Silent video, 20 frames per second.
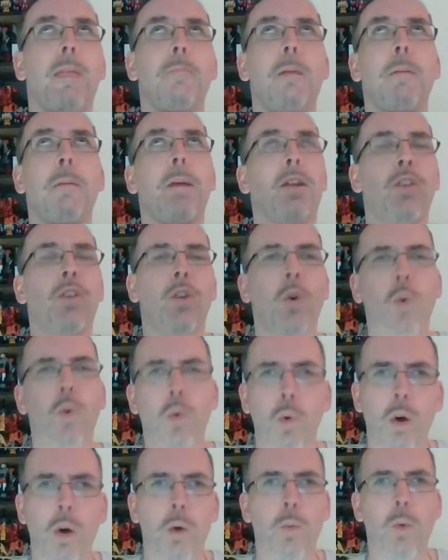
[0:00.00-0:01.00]
maybe a
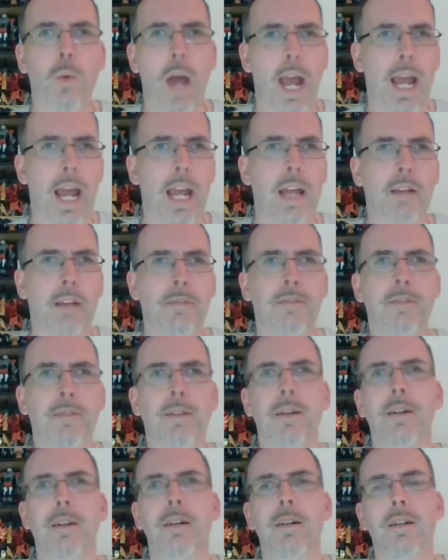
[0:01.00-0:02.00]
two-wave
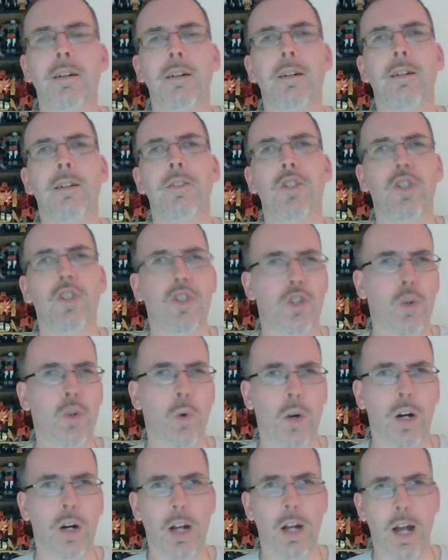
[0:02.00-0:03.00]

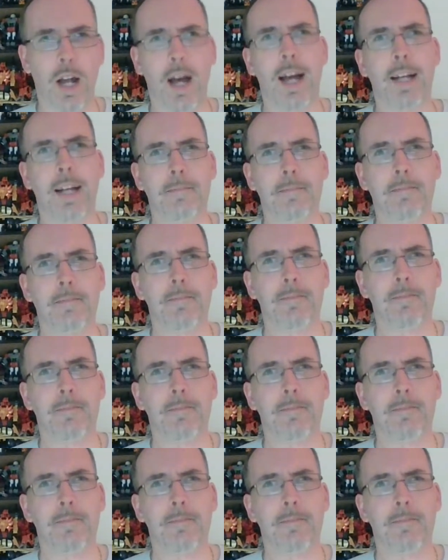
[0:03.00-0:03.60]
short line,